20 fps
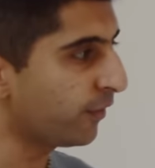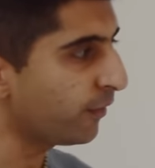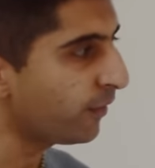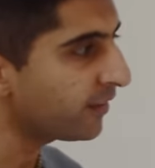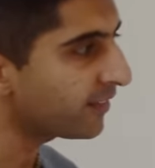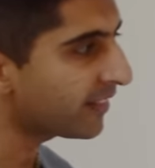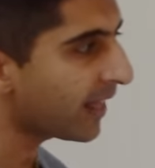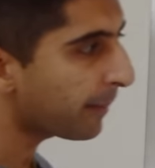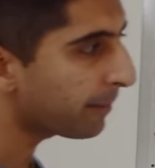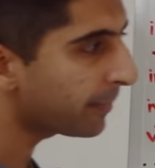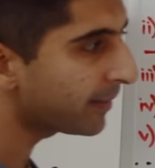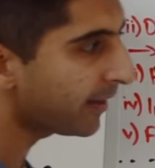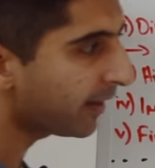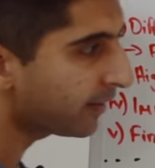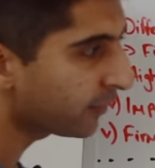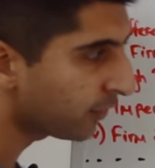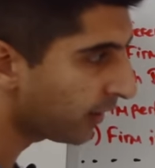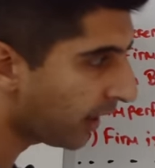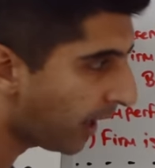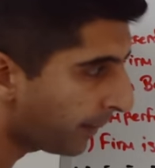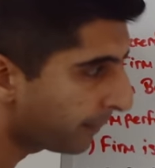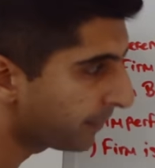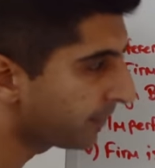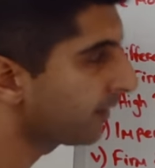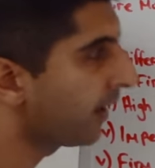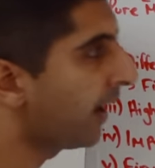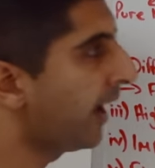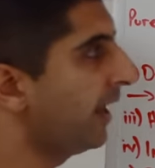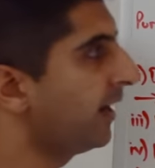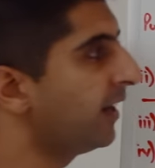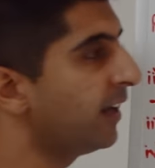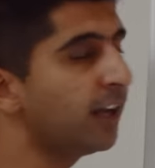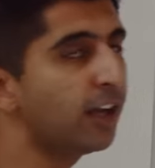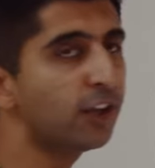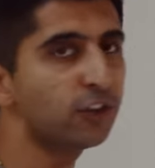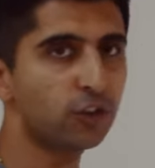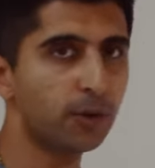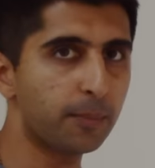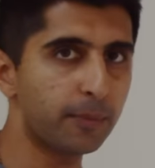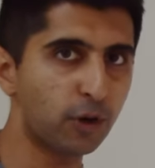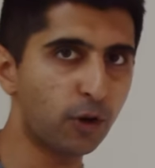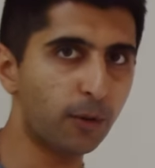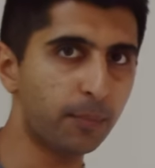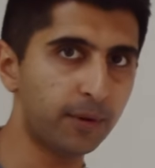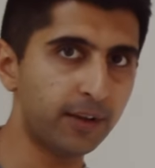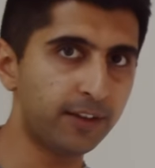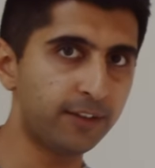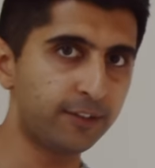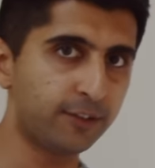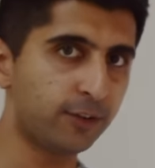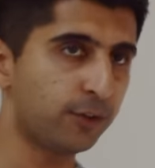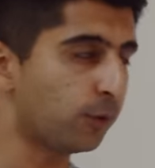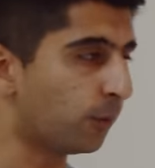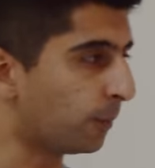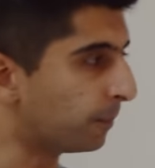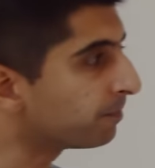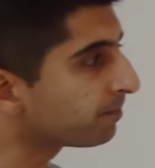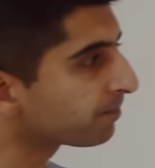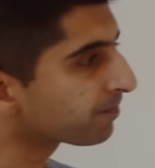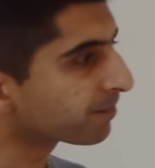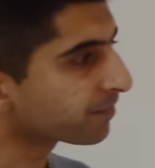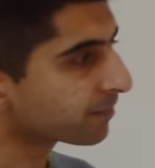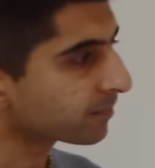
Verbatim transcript: So there is that potential upside to monopolies too.